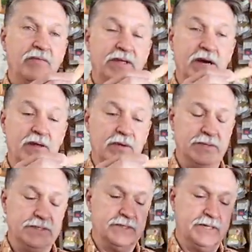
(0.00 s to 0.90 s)
the other
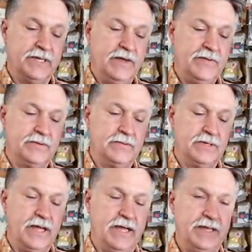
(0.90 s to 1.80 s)
one, the other
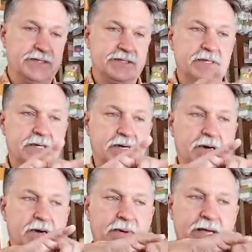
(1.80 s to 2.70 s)
lathes
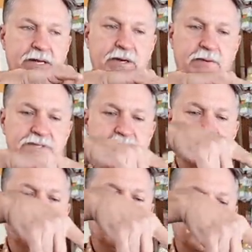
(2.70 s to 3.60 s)
are, are made on a
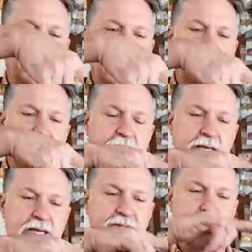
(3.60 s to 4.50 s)
reciprocal copy
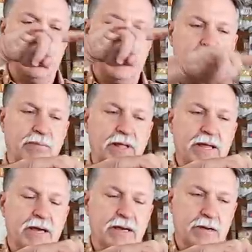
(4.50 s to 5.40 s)
lathe, and they got a
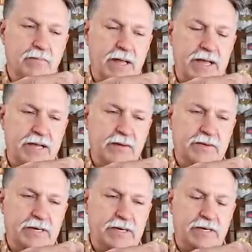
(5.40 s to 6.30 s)
blank, uh, blank
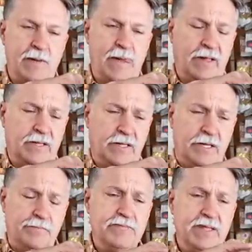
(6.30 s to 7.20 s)
over here
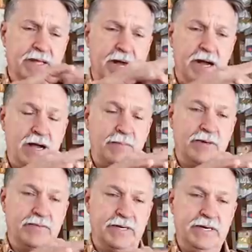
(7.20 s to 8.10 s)
and a hob
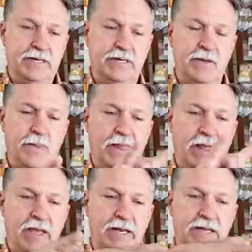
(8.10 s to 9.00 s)
over here,
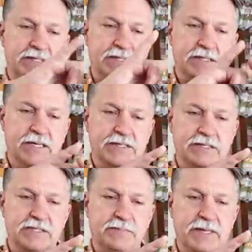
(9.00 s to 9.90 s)
and as it as
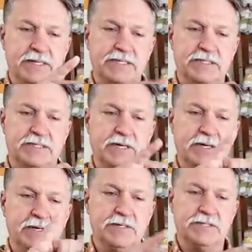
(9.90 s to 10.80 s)
it spins and
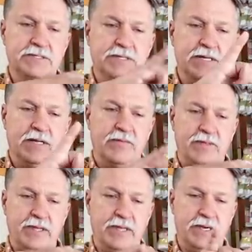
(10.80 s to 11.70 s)
turns,
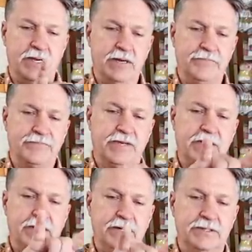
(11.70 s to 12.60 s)
the uh,
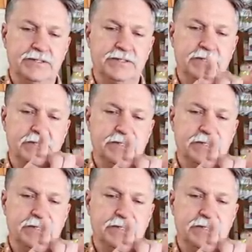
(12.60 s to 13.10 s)
cutters